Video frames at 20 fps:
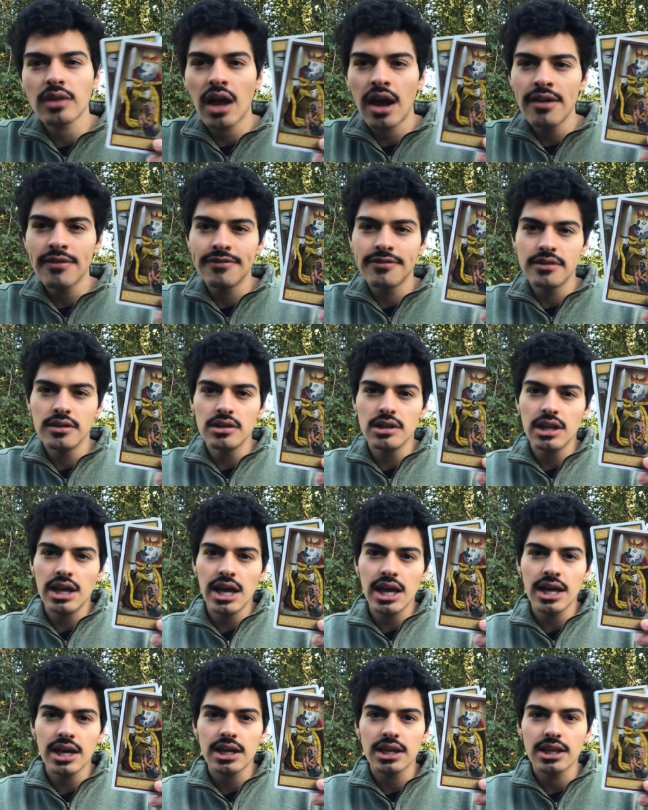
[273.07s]
I feel
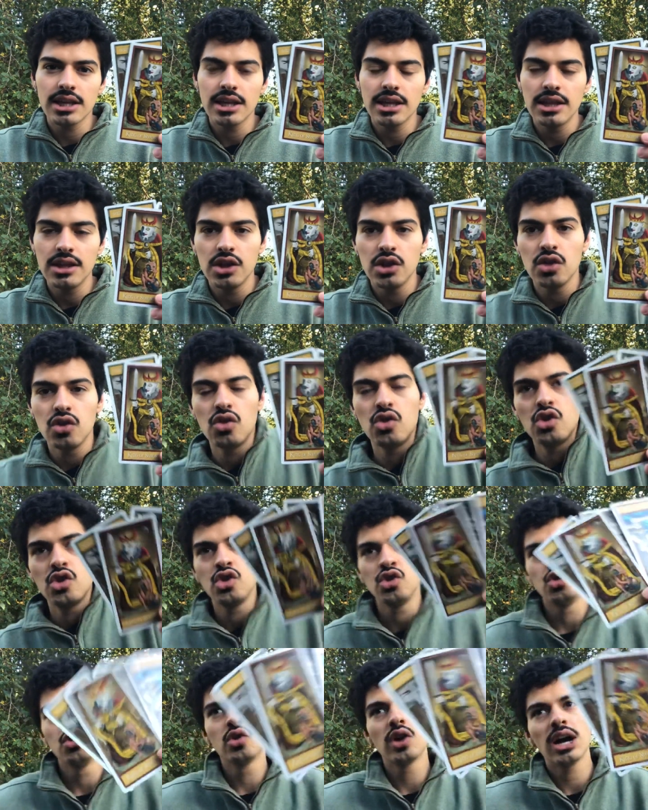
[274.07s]
like
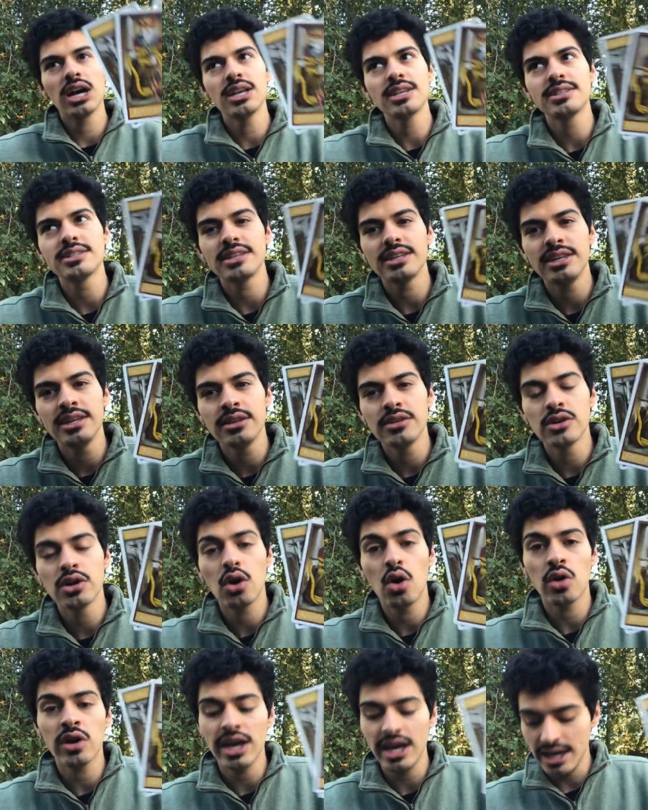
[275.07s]
you guys either,
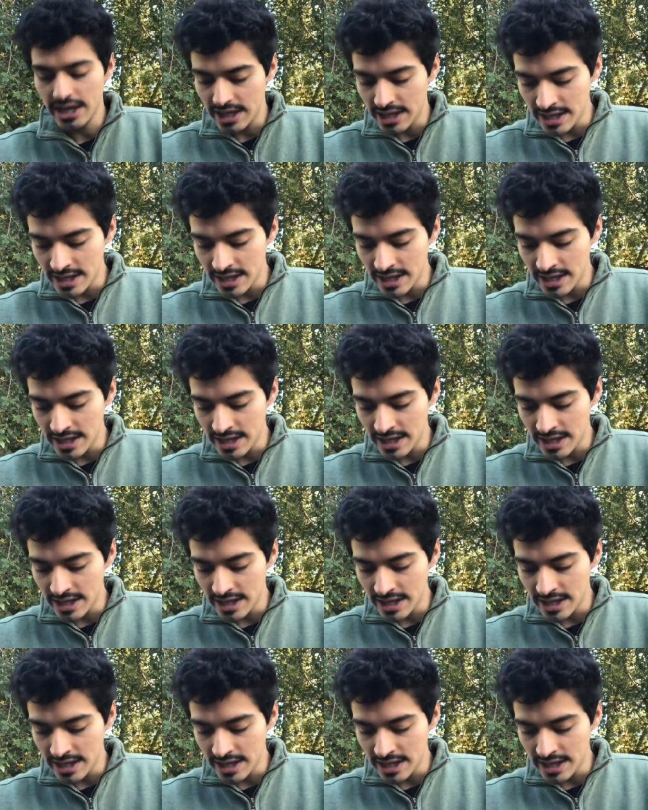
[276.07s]
okay,